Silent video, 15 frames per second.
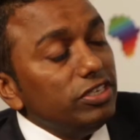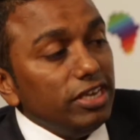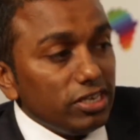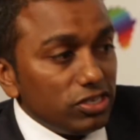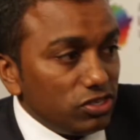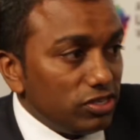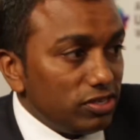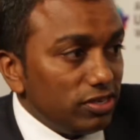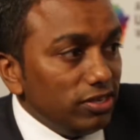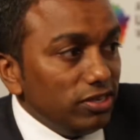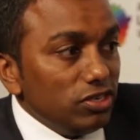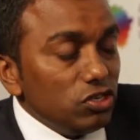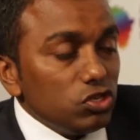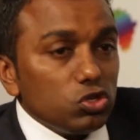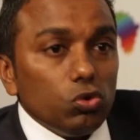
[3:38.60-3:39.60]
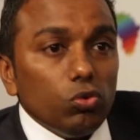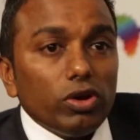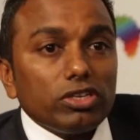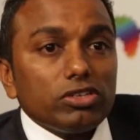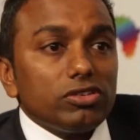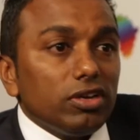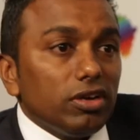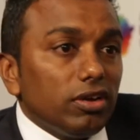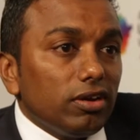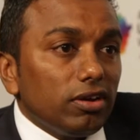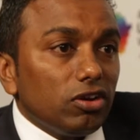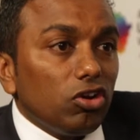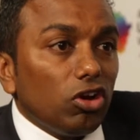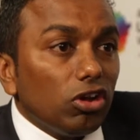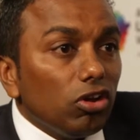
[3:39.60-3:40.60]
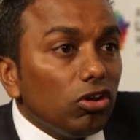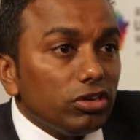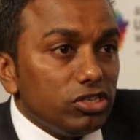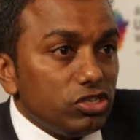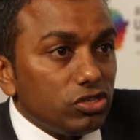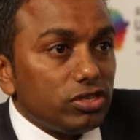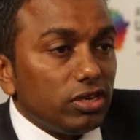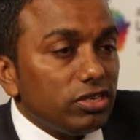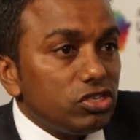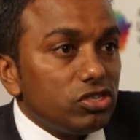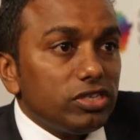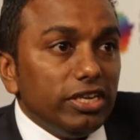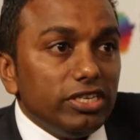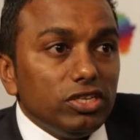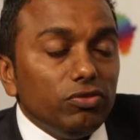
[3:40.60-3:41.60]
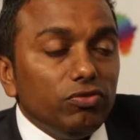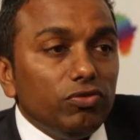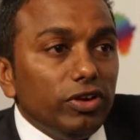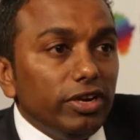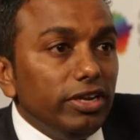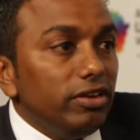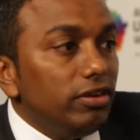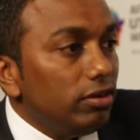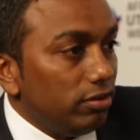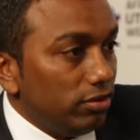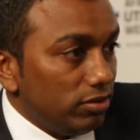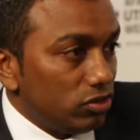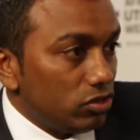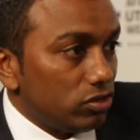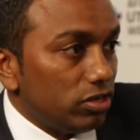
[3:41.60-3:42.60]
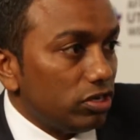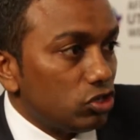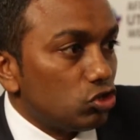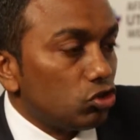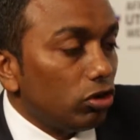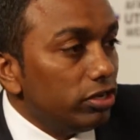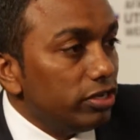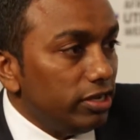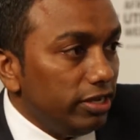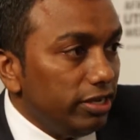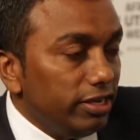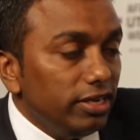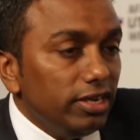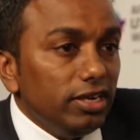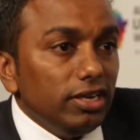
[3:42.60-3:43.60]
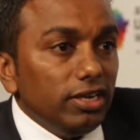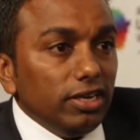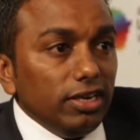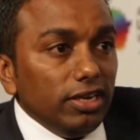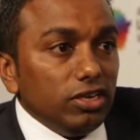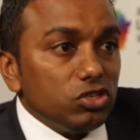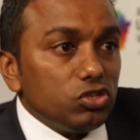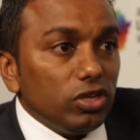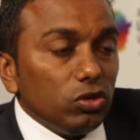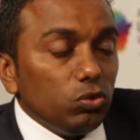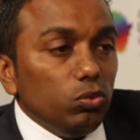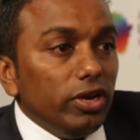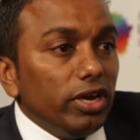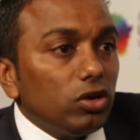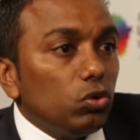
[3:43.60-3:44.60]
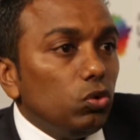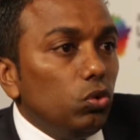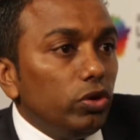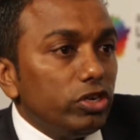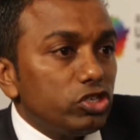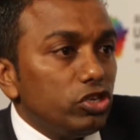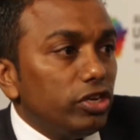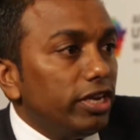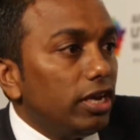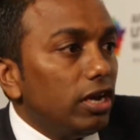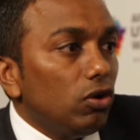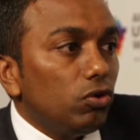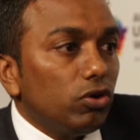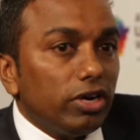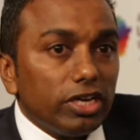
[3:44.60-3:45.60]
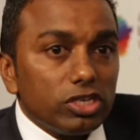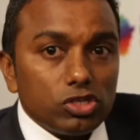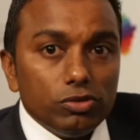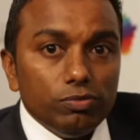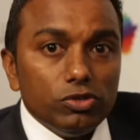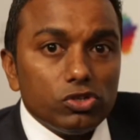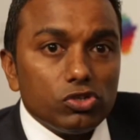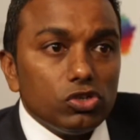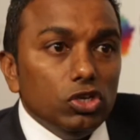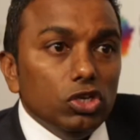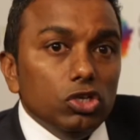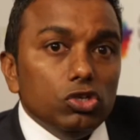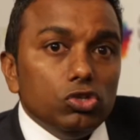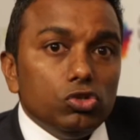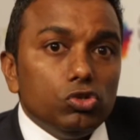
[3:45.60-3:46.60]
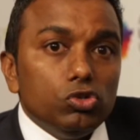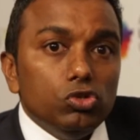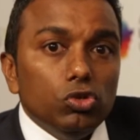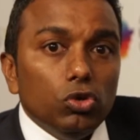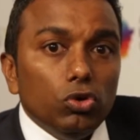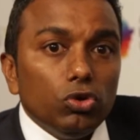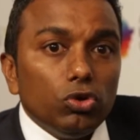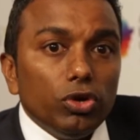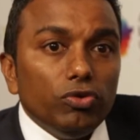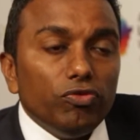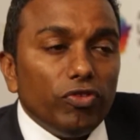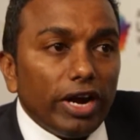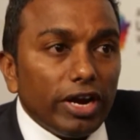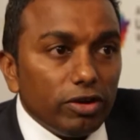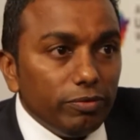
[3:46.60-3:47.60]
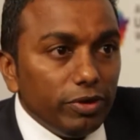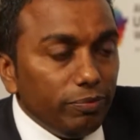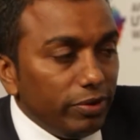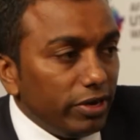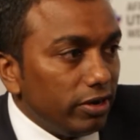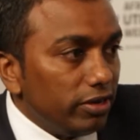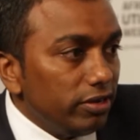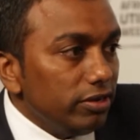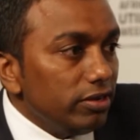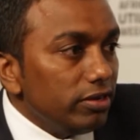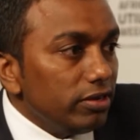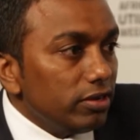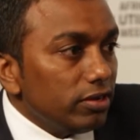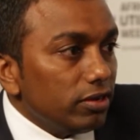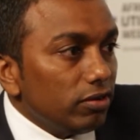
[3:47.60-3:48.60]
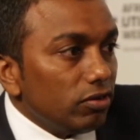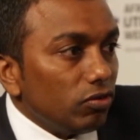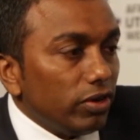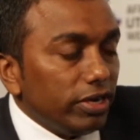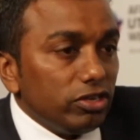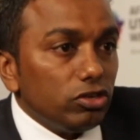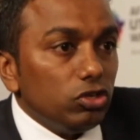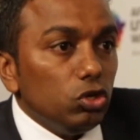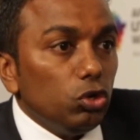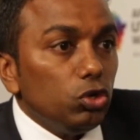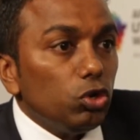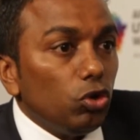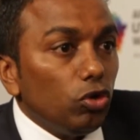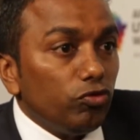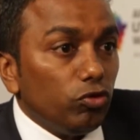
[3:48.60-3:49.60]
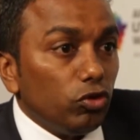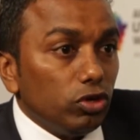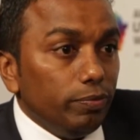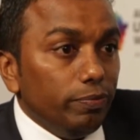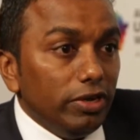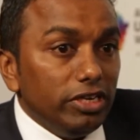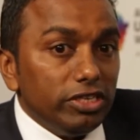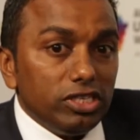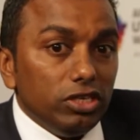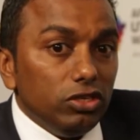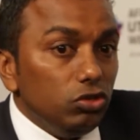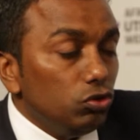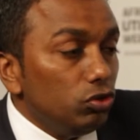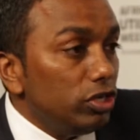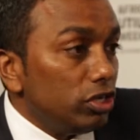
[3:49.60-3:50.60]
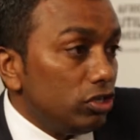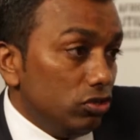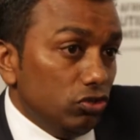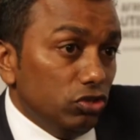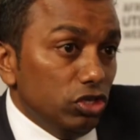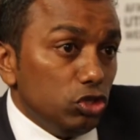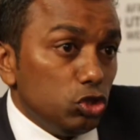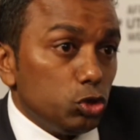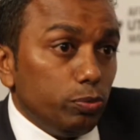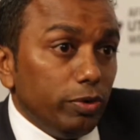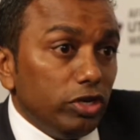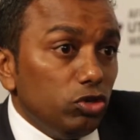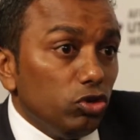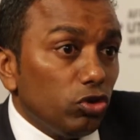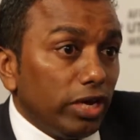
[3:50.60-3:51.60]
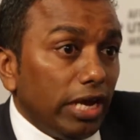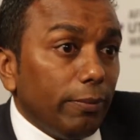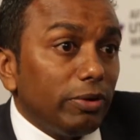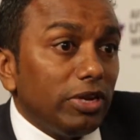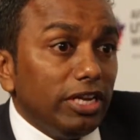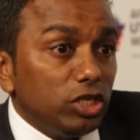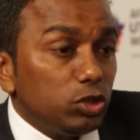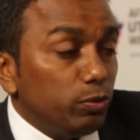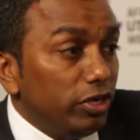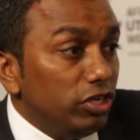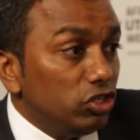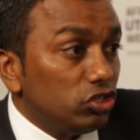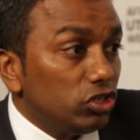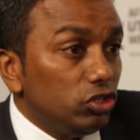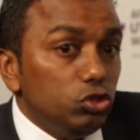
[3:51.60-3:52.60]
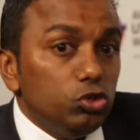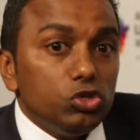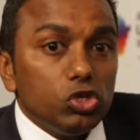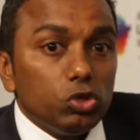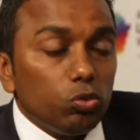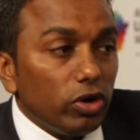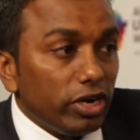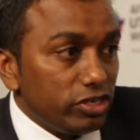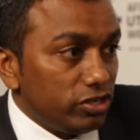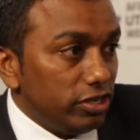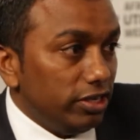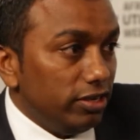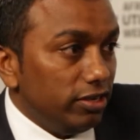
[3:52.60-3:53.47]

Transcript: Yes. So what Conlog is stating very solidly is that we are questioning our customers to know your environment better, right? To know your affordability. You need to spend your capital expenditure, use it wisely.